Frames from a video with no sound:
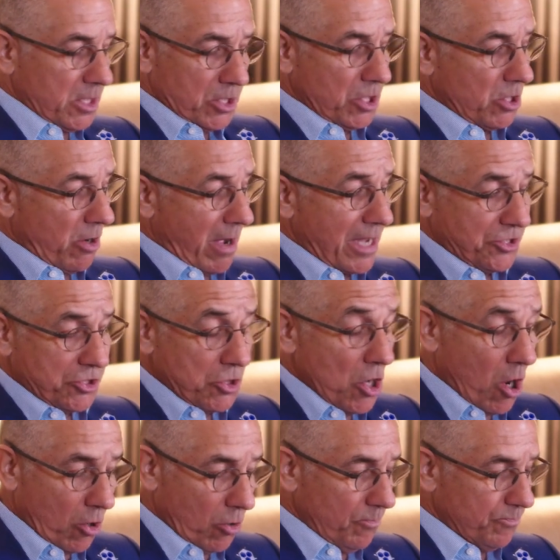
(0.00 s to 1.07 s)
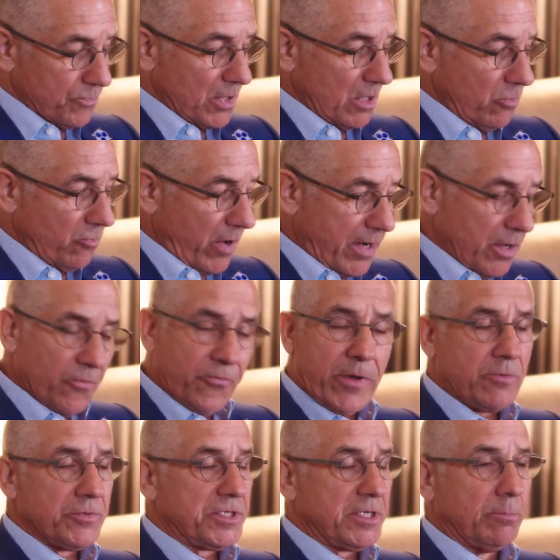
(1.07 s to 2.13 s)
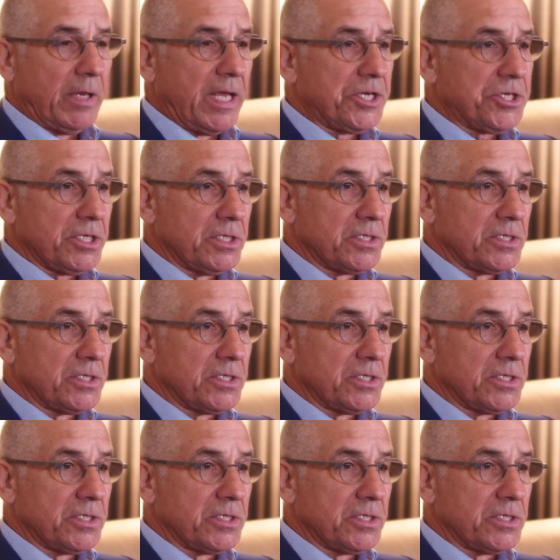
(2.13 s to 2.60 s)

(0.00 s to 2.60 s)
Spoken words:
As you know, radiofrequency ablation